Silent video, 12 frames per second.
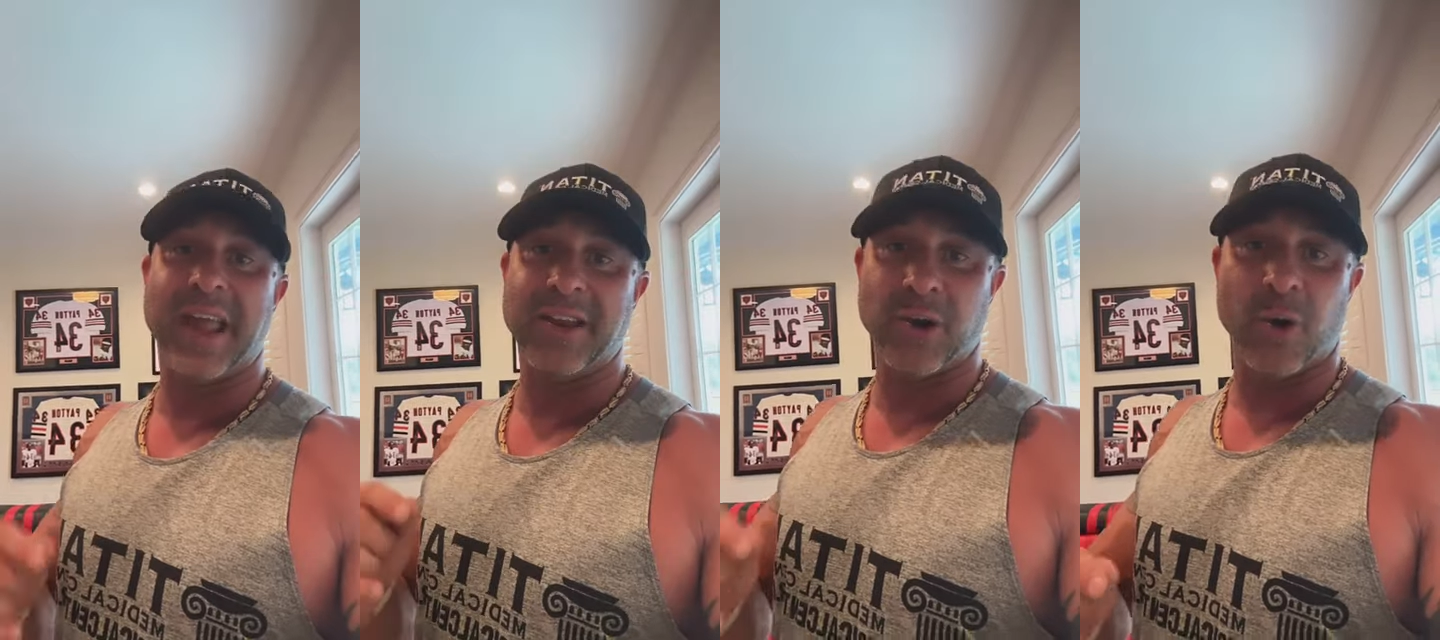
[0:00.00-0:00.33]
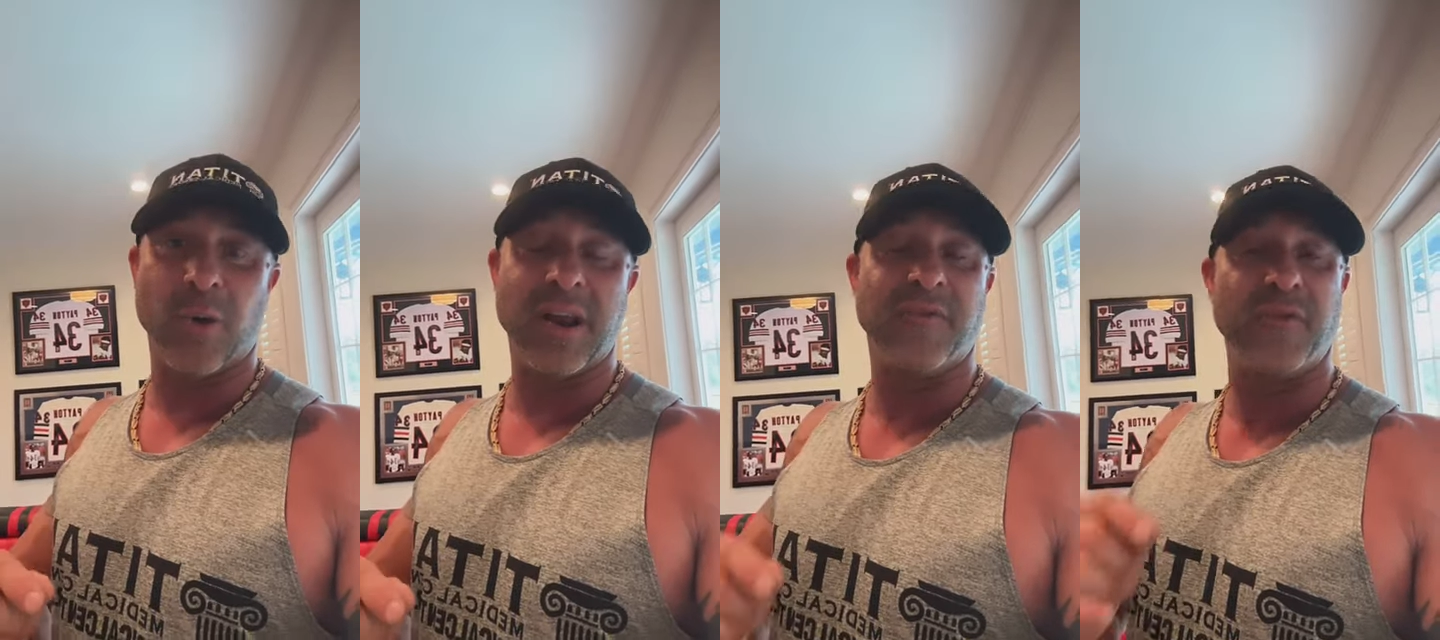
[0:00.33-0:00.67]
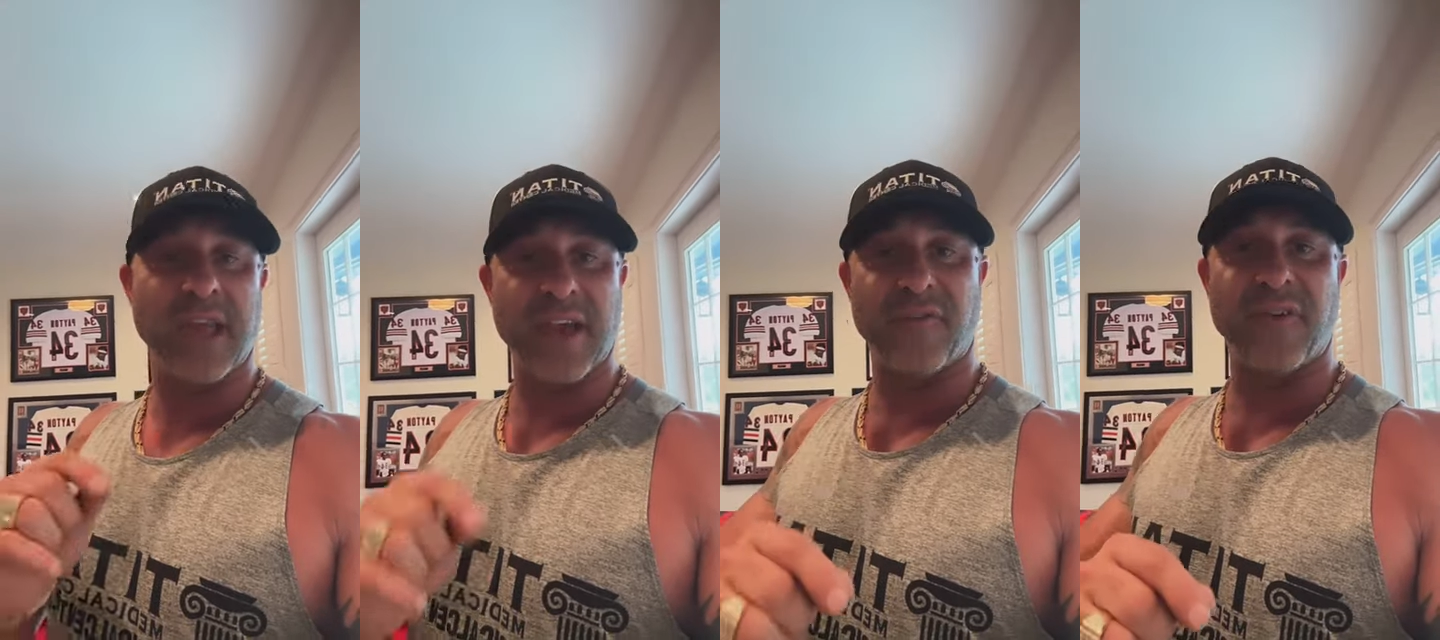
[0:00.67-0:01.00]
And you know what? If
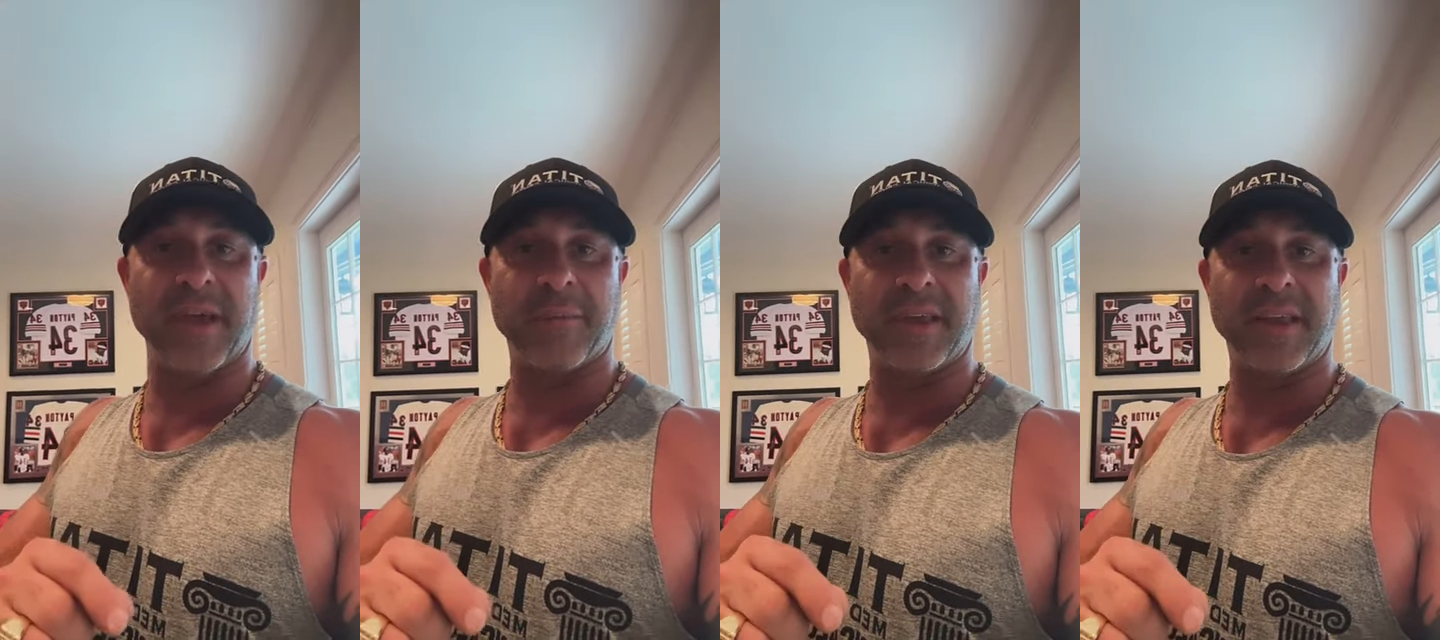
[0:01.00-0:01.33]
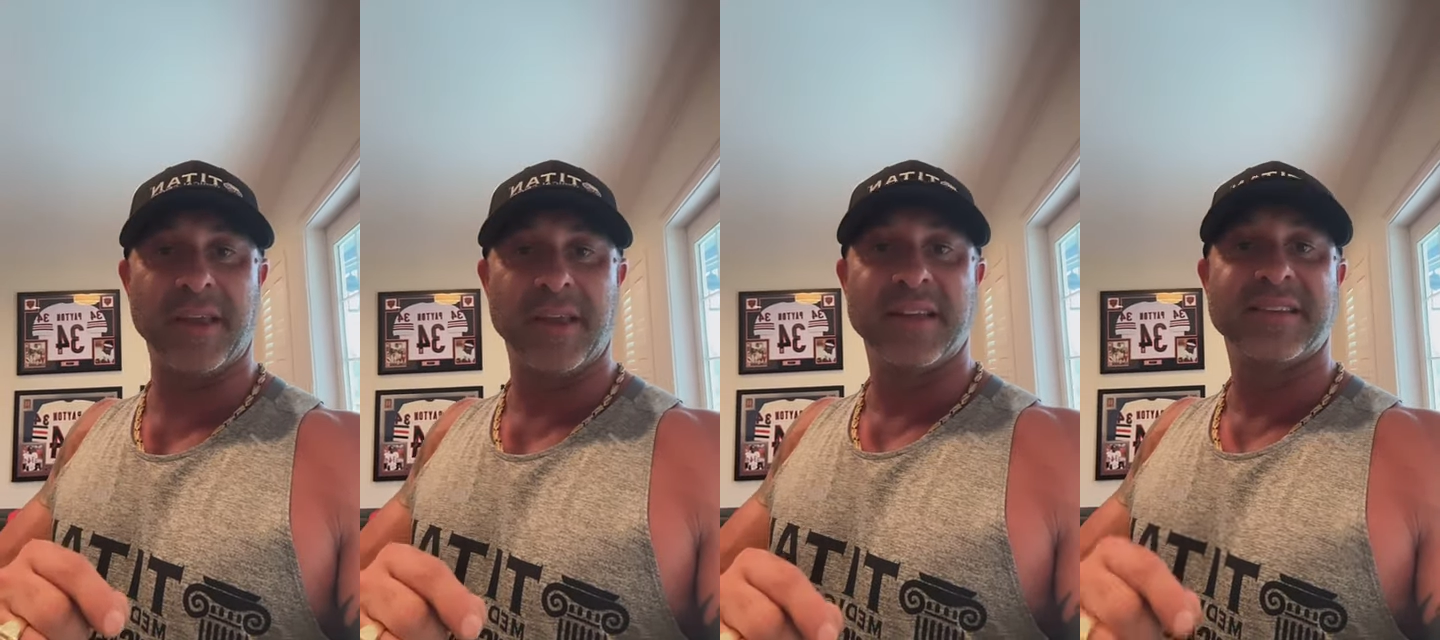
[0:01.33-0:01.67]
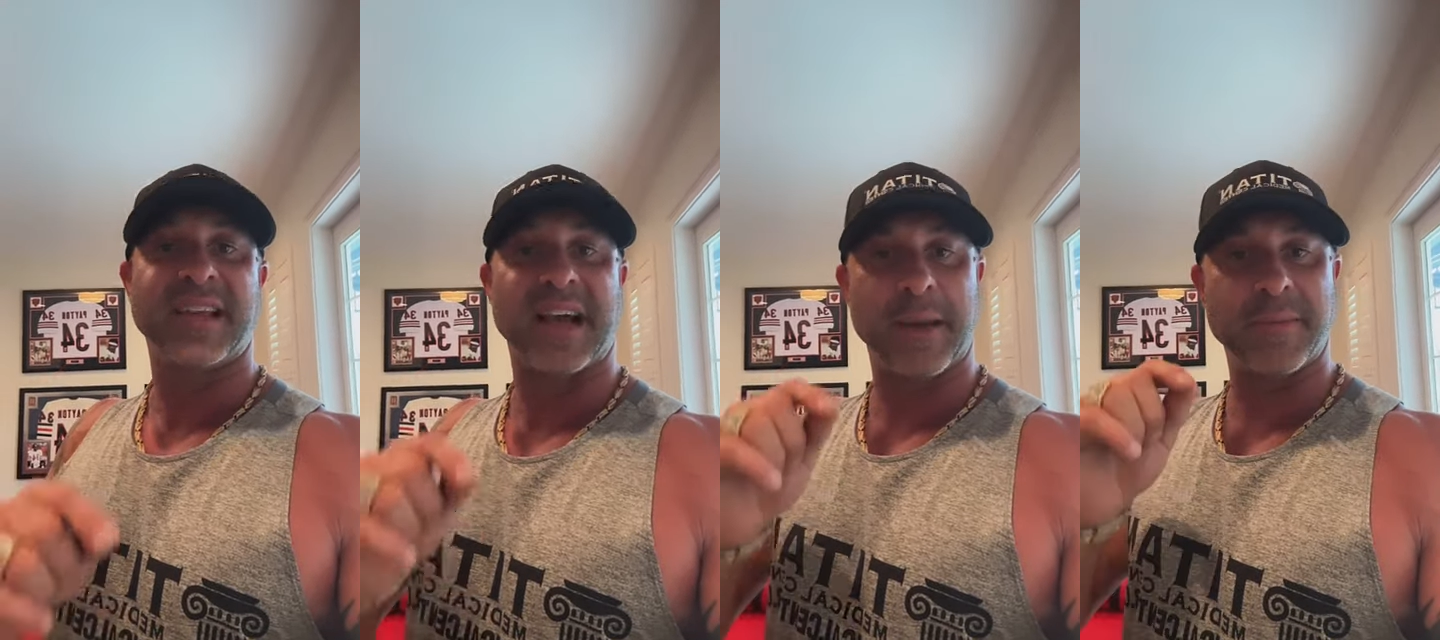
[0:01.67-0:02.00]
you have family,
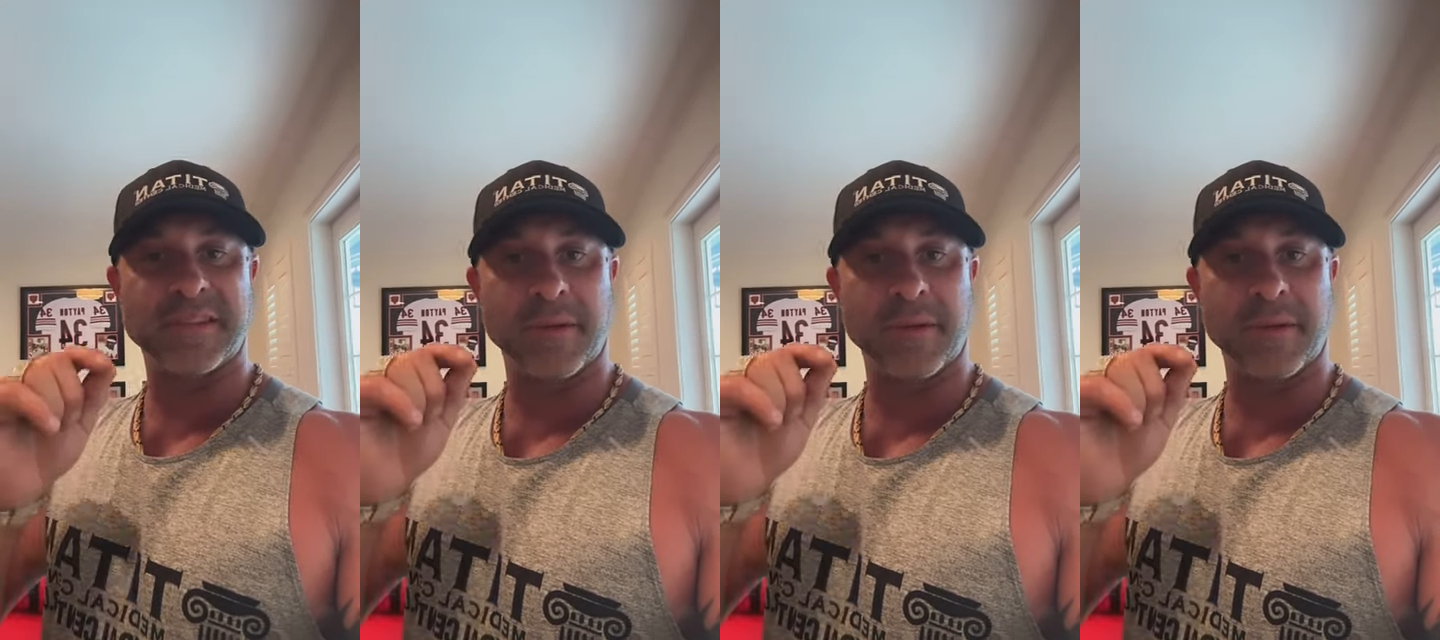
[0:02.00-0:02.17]
time